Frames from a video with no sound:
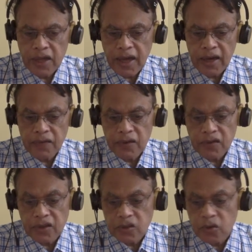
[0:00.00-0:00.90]
And if there's
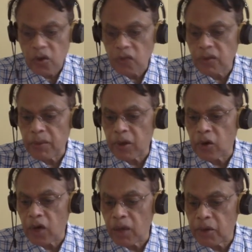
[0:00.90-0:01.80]
history of
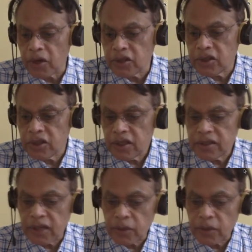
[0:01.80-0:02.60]
subarachnoid hemorrhage, then you have